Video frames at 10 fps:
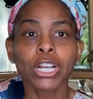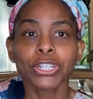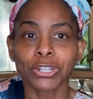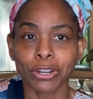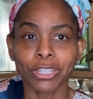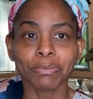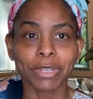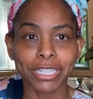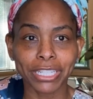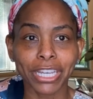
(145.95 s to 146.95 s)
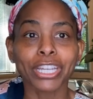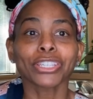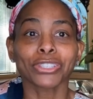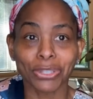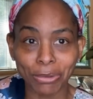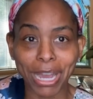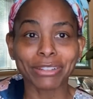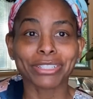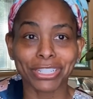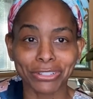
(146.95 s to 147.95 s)
Charlotte Mensah, you
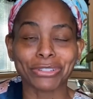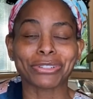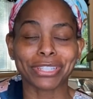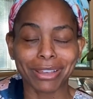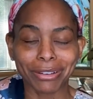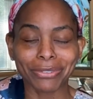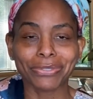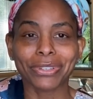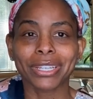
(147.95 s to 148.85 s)
outdid yourself.